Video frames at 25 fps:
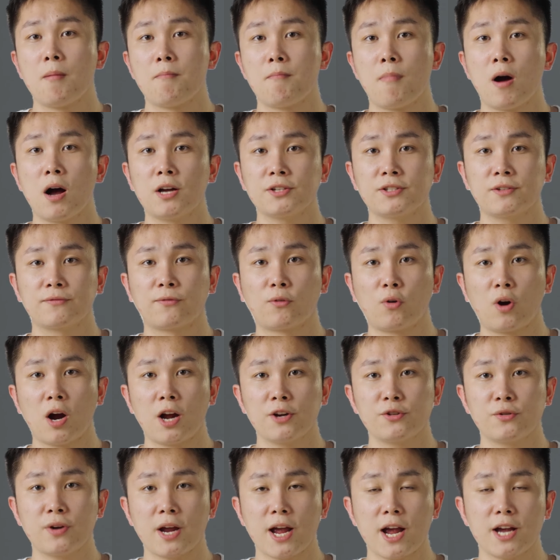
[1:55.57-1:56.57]
Mars
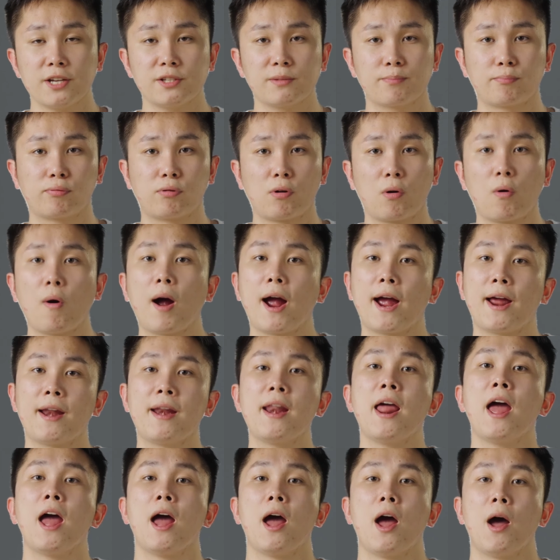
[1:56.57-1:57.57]
400S Pro,
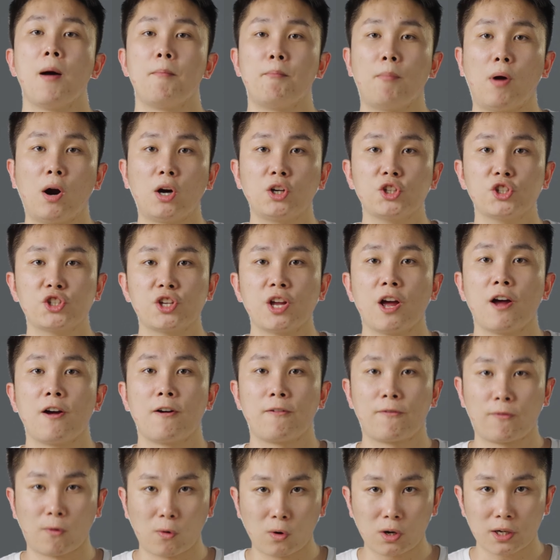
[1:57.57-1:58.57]
and Mars
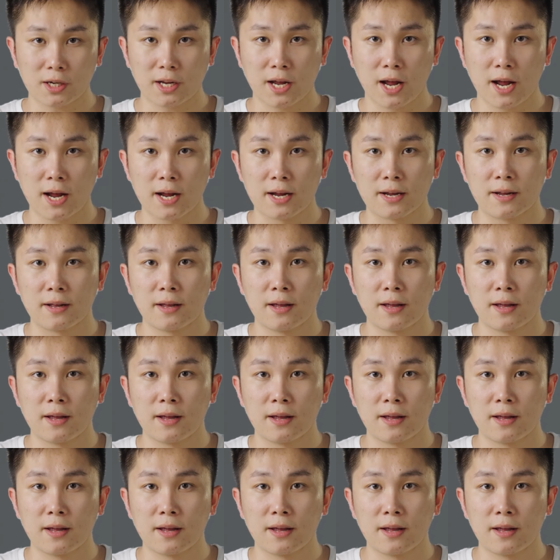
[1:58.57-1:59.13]
4K.